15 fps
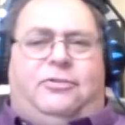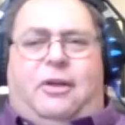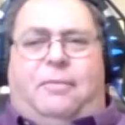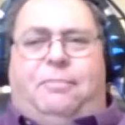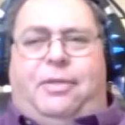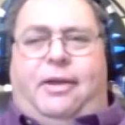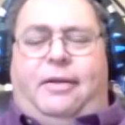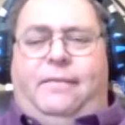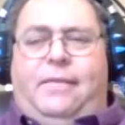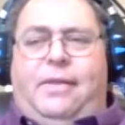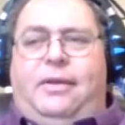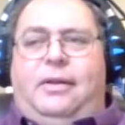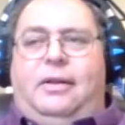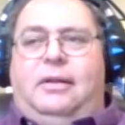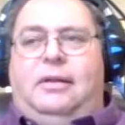are is
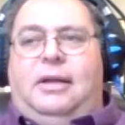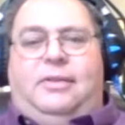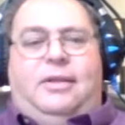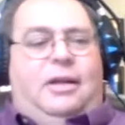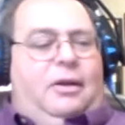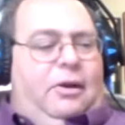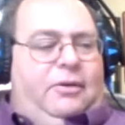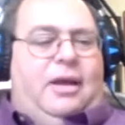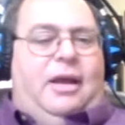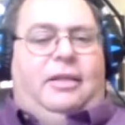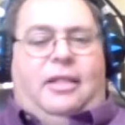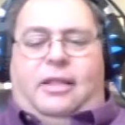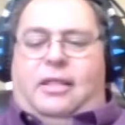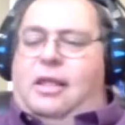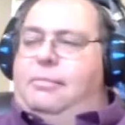correct, and I
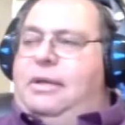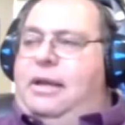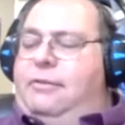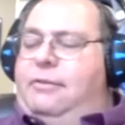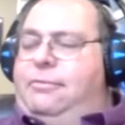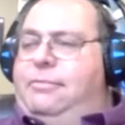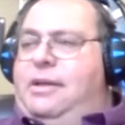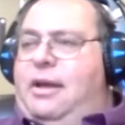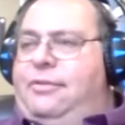rule as follows.